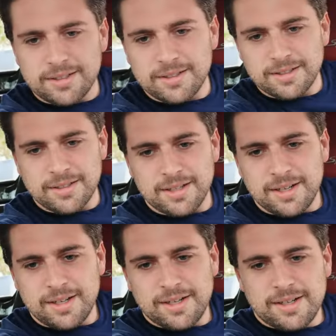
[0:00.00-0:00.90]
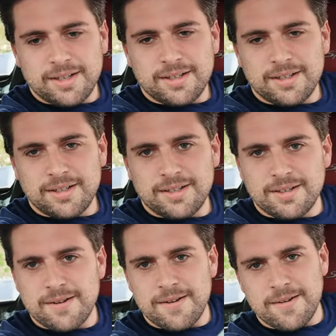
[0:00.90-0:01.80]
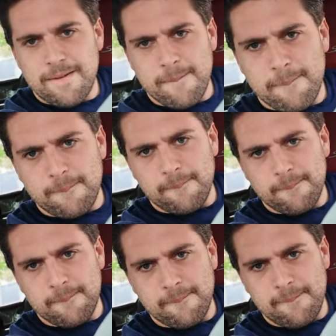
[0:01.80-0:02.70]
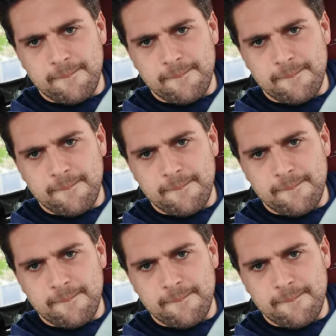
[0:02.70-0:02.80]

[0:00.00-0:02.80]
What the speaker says: No one is speaking in this clip.